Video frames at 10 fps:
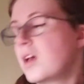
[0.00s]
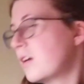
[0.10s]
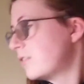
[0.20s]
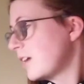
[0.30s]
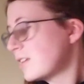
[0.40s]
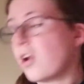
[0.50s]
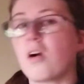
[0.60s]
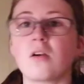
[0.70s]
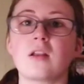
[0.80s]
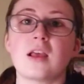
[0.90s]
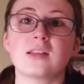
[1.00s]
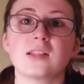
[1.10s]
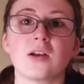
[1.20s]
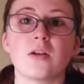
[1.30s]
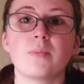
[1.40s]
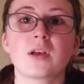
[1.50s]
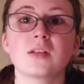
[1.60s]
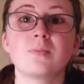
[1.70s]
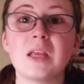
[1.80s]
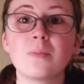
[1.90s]
things that aren't necessary,
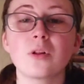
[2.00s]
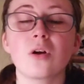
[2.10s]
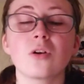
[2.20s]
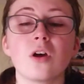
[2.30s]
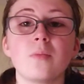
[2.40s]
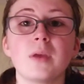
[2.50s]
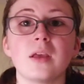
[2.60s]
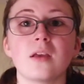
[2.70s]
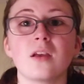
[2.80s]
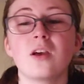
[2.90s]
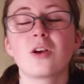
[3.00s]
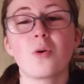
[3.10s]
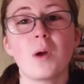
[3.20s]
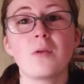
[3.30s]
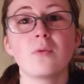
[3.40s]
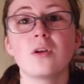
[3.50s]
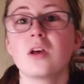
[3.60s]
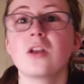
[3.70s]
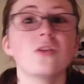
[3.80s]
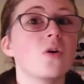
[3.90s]
because people are now being quite rude
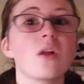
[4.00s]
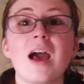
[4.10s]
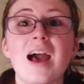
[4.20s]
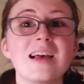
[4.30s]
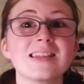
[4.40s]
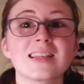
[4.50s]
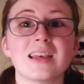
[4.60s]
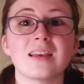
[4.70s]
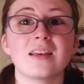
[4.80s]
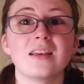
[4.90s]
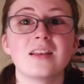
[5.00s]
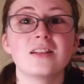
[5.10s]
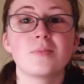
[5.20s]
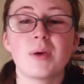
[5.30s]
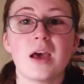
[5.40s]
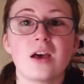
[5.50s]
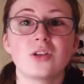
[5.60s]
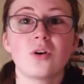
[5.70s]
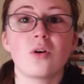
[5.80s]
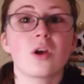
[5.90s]
and not asking to pet a
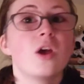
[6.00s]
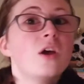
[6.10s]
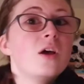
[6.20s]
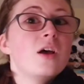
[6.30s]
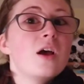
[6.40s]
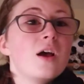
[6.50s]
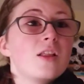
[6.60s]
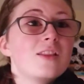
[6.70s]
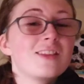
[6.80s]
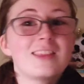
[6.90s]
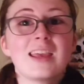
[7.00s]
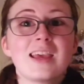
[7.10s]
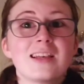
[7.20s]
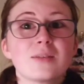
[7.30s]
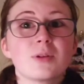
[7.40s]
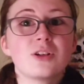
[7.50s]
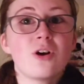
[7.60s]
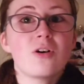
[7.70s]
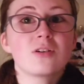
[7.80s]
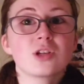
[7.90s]
dog. The thing is, with
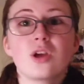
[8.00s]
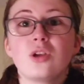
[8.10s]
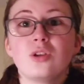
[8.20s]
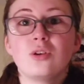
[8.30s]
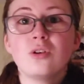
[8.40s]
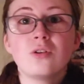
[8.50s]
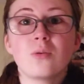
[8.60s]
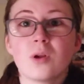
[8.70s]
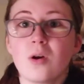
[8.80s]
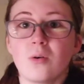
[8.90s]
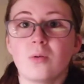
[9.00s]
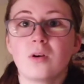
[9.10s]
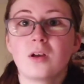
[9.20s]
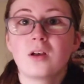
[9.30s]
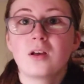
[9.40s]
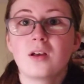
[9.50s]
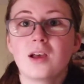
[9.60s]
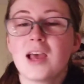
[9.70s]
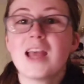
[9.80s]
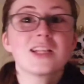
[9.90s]
dogs, you don't know.
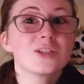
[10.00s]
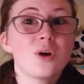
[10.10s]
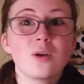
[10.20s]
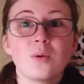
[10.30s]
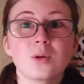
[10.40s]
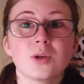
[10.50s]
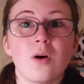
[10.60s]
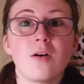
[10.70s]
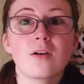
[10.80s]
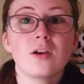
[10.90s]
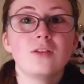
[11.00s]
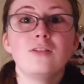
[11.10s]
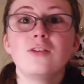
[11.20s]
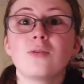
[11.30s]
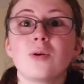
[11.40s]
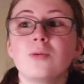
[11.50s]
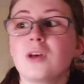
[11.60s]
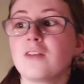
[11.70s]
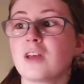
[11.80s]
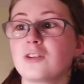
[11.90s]
It's not your dog. You don't know
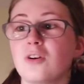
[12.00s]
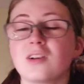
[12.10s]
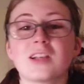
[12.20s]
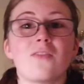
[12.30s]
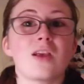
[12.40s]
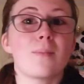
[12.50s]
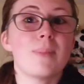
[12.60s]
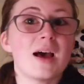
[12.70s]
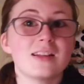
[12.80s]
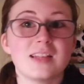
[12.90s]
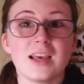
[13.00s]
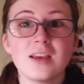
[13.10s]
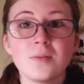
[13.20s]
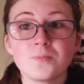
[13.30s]
if that dog is having a bad day,